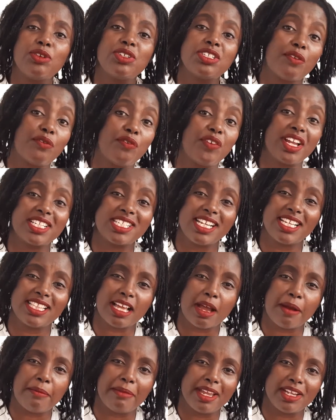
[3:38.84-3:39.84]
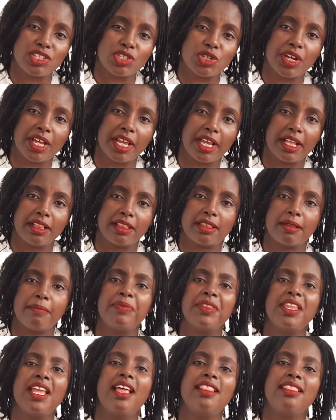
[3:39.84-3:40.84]
affecting their mental health.
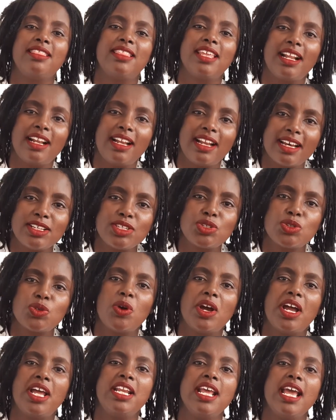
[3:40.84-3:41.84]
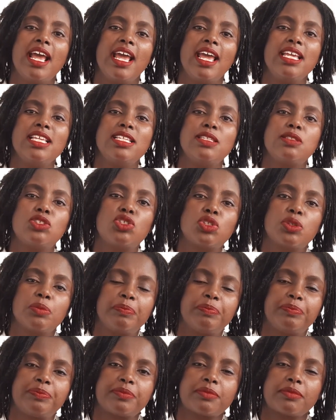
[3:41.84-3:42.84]
The last one is
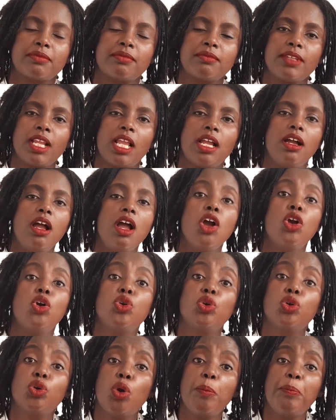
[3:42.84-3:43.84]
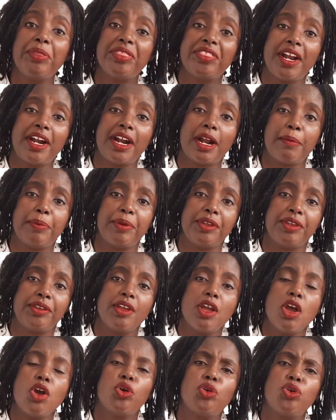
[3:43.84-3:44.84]
group therapy.
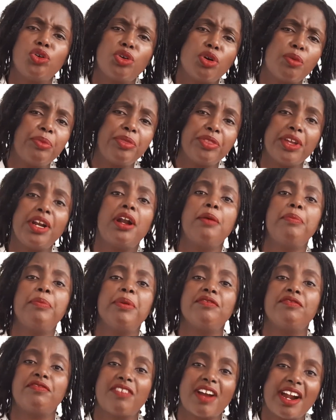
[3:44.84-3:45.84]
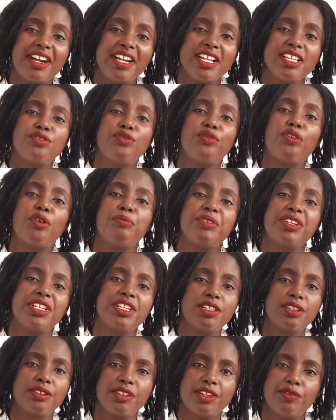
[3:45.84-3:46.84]
Group therapy varies from
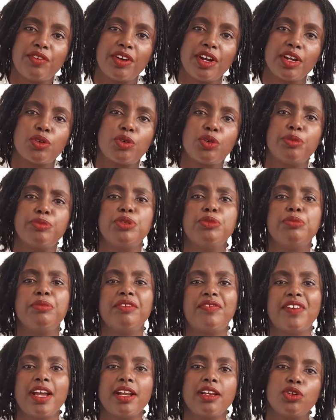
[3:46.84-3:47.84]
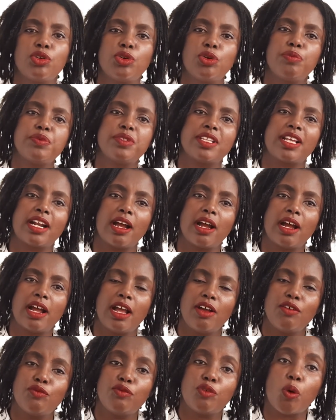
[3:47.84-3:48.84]
different groups. You may find groups that are
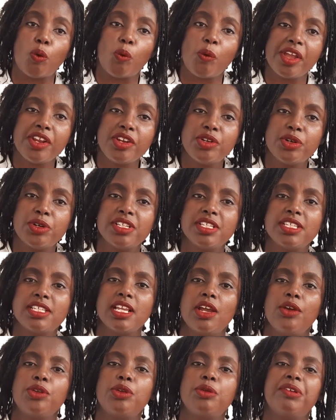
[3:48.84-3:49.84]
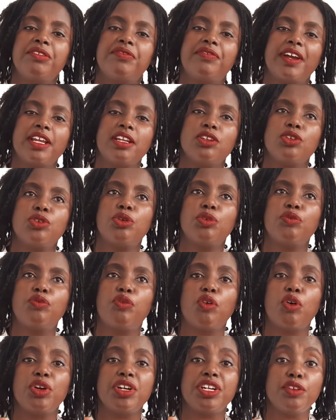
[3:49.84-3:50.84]
for widows, you may find group
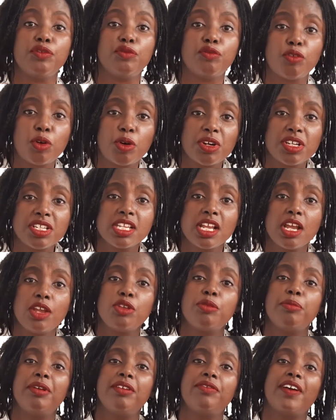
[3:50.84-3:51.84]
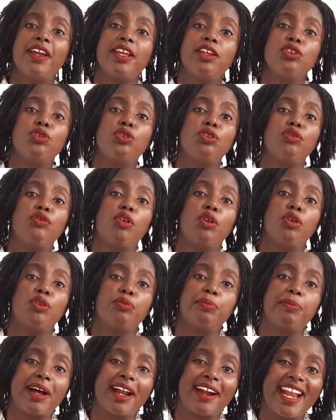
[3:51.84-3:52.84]
for divorce, you may find group for
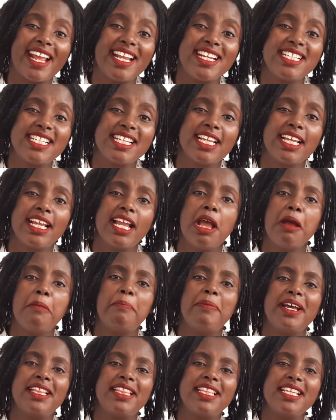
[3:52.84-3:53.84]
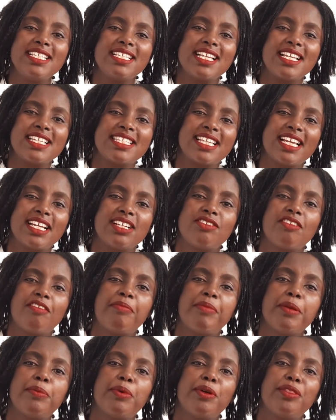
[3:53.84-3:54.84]
parenting, but these are set of
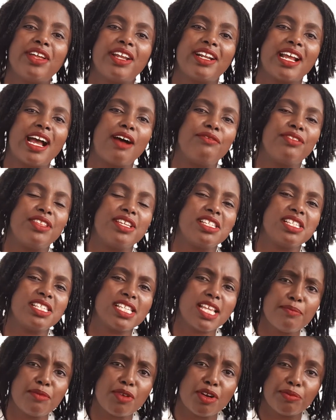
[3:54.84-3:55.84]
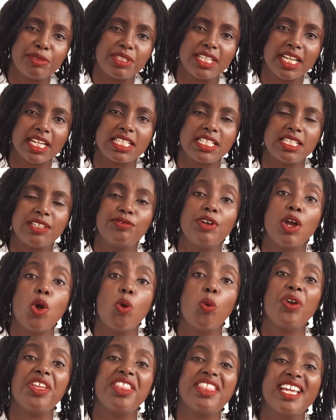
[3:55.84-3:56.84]
people that have the same objective,
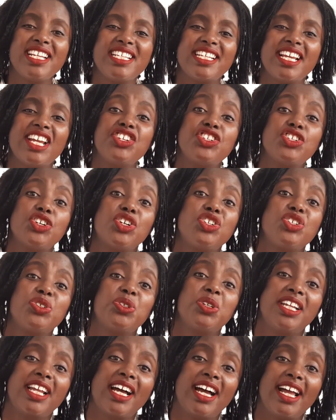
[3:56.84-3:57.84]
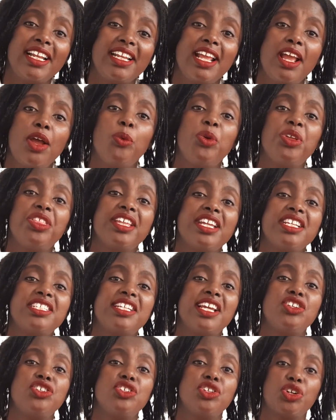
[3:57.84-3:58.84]
with the intention to learn, with the
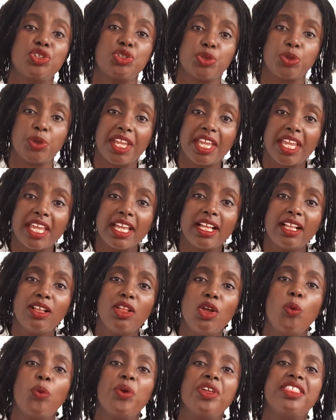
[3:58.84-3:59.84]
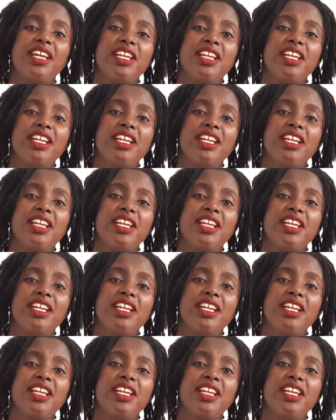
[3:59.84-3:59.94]
intention to heal, with the